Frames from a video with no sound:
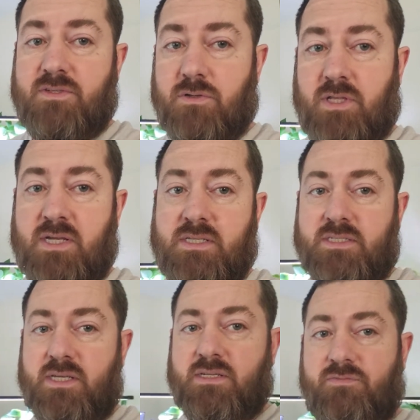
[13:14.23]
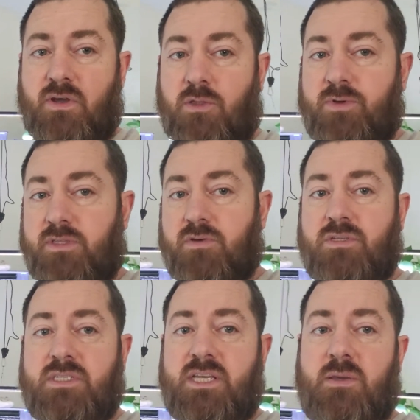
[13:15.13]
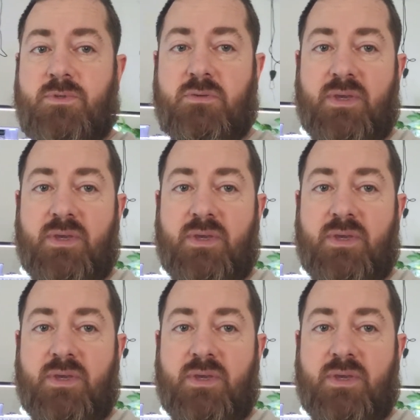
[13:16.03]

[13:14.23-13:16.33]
So like I said, following those tips and